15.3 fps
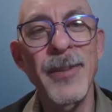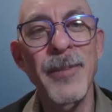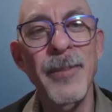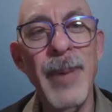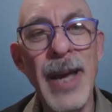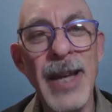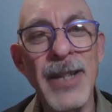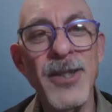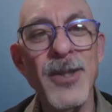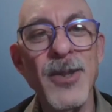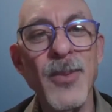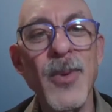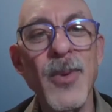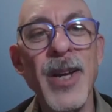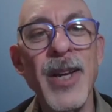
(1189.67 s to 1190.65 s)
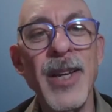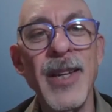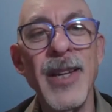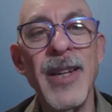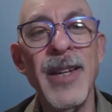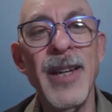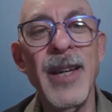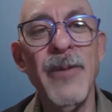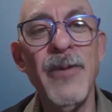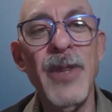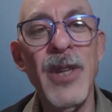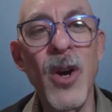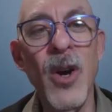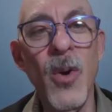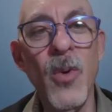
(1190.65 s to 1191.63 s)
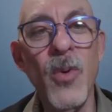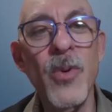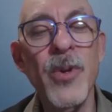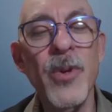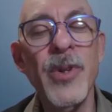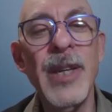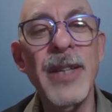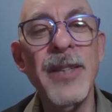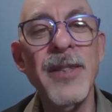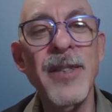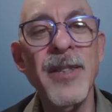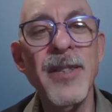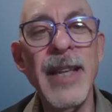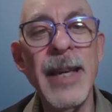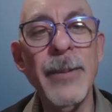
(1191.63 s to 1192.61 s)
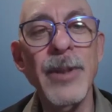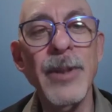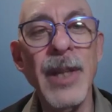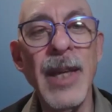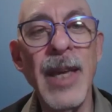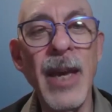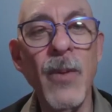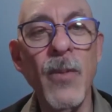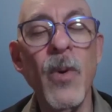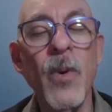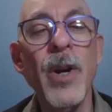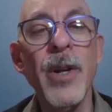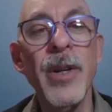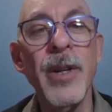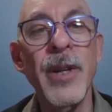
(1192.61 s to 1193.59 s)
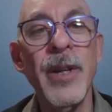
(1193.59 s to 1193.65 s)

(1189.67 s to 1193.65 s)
passes away, if the owner gets disabled and can't work?